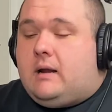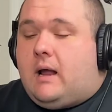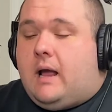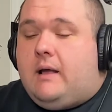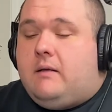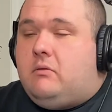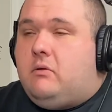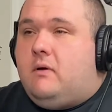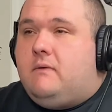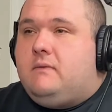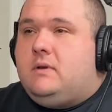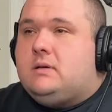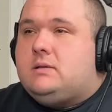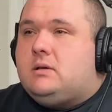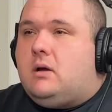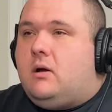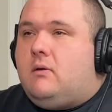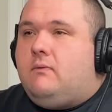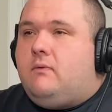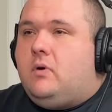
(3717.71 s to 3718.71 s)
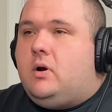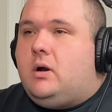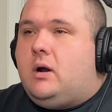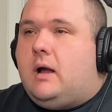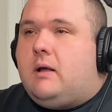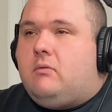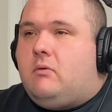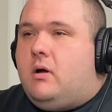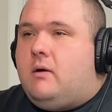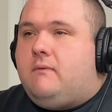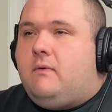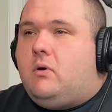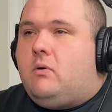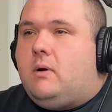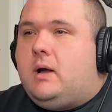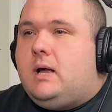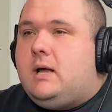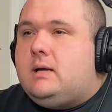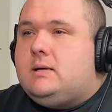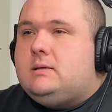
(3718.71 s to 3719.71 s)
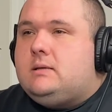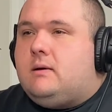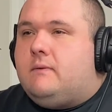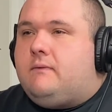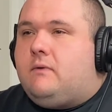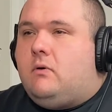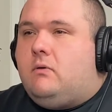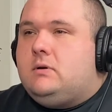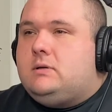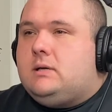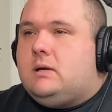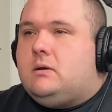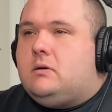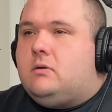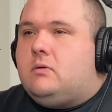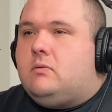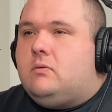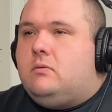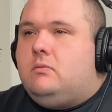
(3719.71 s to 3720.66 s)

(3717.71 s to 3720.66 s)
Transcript: I love the software. I love OS. Of course I do.